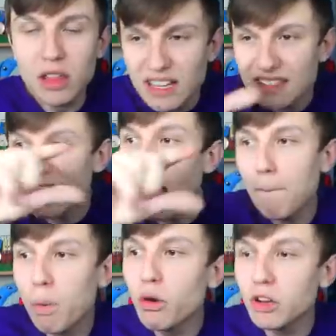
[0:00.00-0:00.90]
It's that
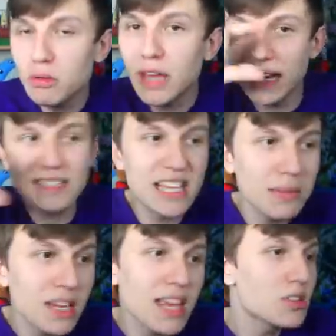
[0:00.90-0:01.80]
border you get the
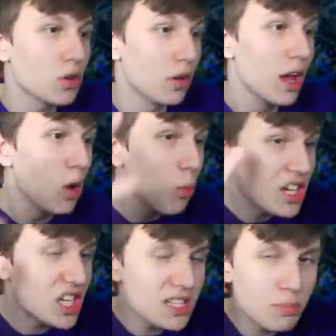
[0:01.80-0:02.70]
Team of the Years on,
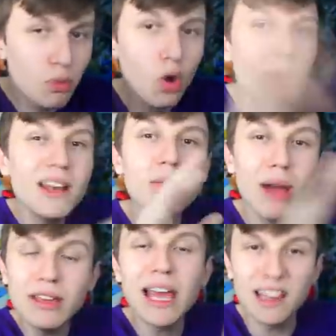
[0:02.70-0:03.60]
which is normally where
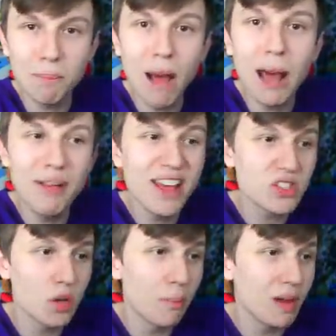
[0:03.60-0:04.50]
you get the bad
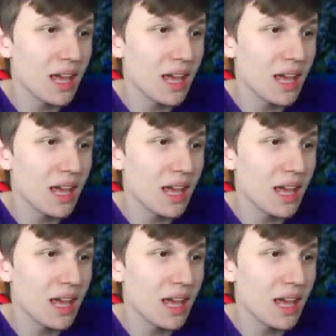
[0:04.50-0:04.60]
players on, but